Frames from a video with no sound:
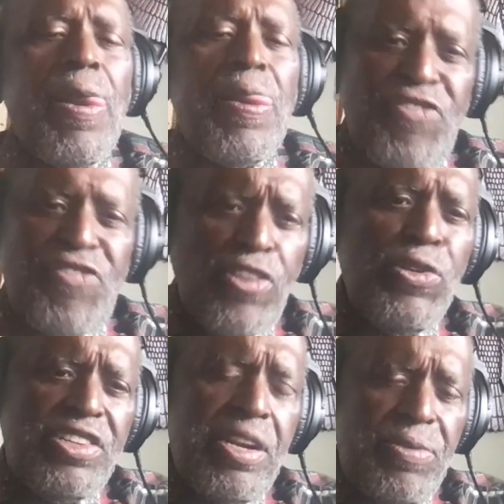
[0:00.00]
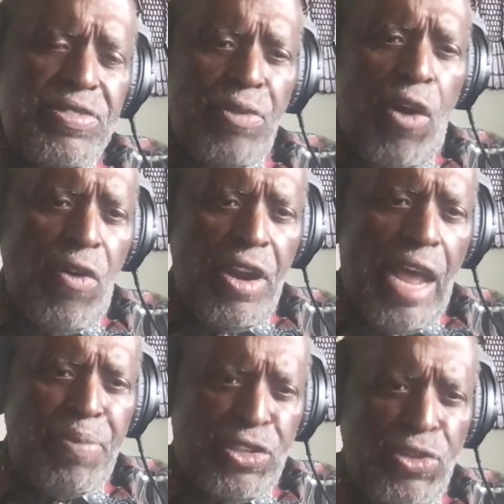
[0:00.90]
the first lieutenant was an
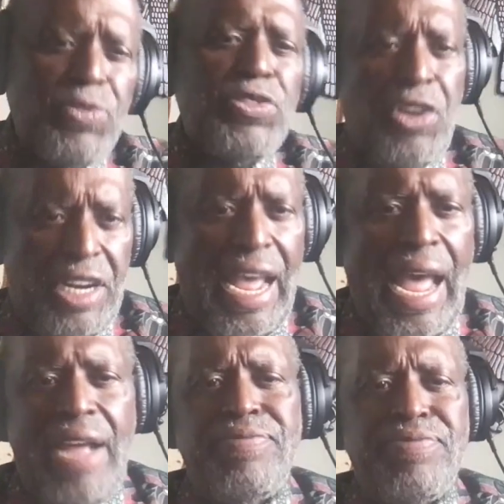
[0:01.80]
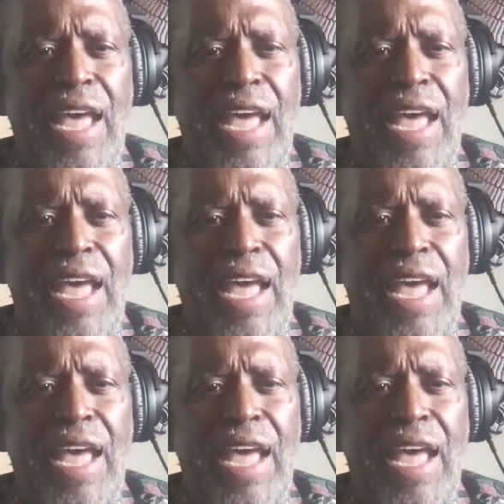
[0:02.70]
our platoon, was a good guy.